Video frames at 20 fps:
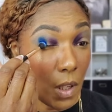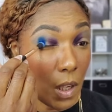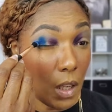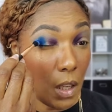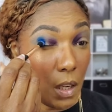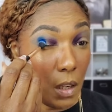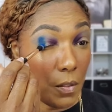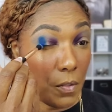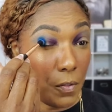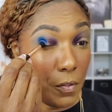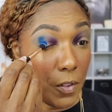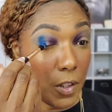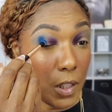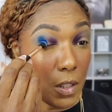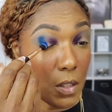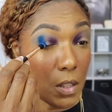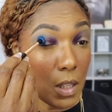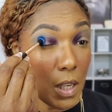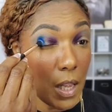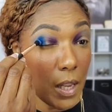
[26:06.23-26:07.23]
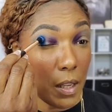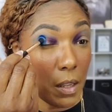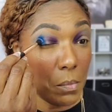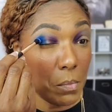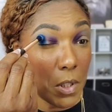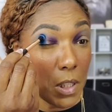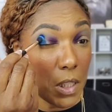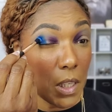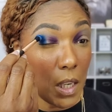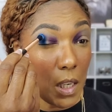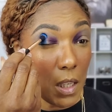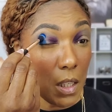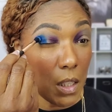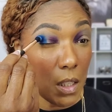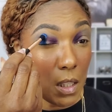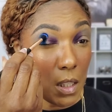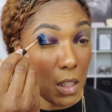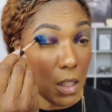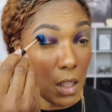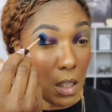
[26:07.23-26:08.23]
And it feels like I'm setting
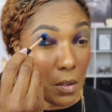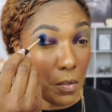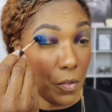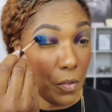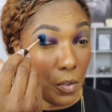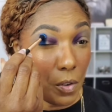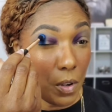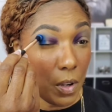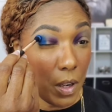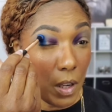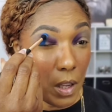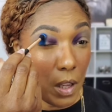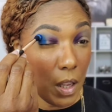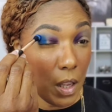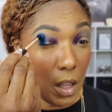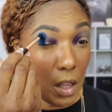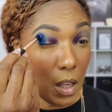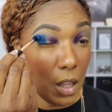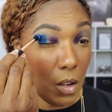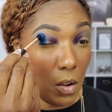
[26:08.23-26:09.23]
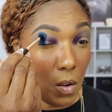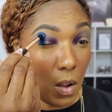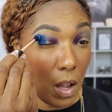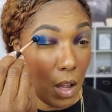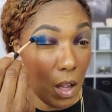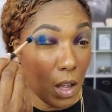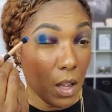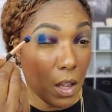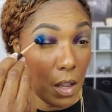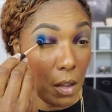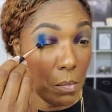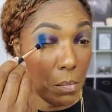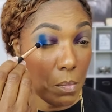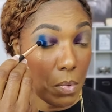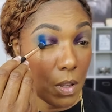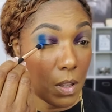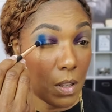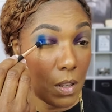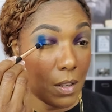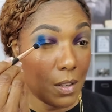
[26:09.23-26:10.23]
this up for a halo eye, but
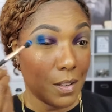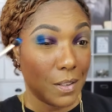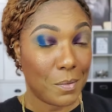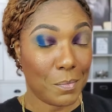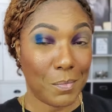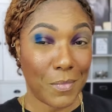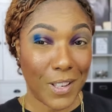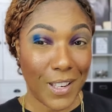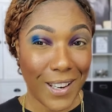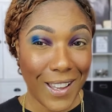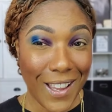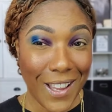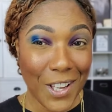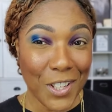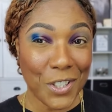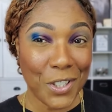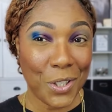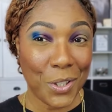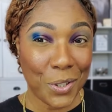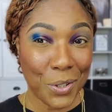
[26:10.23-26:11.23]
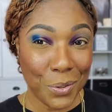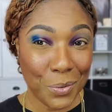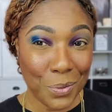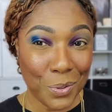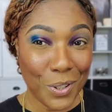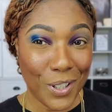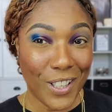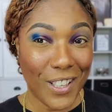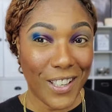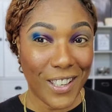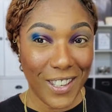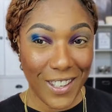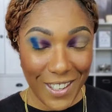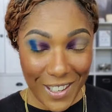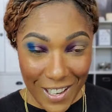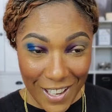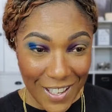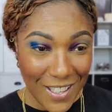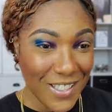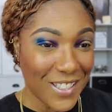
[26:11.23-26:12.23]
I'm not sure
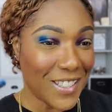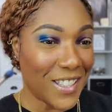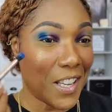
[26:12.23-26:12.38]
yet.